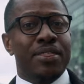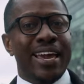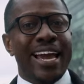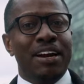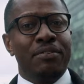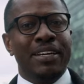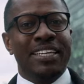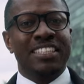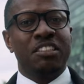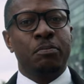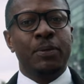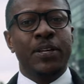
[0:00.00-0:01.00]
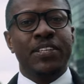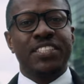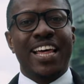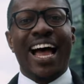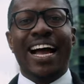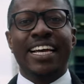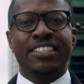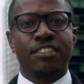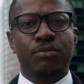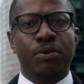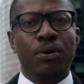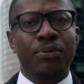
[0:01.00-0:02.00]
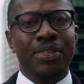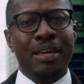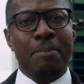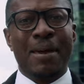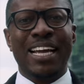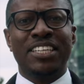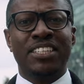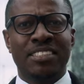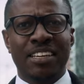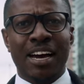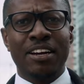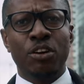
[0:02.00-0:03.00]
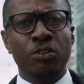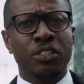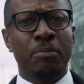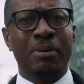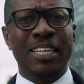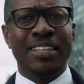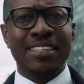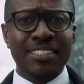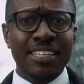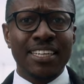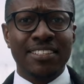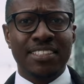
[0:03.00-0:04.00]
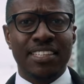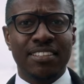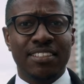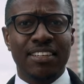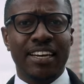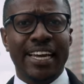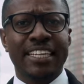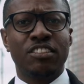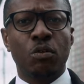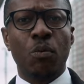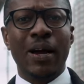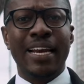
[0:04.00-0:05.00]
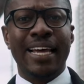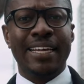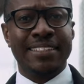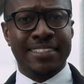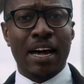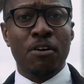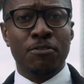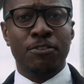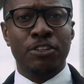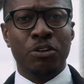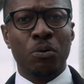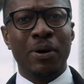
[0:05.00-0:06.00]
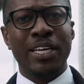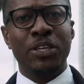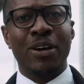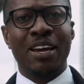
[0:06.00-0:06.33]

The areas experienced the highest growth in Manchester are notably the city centre as well as Salford where you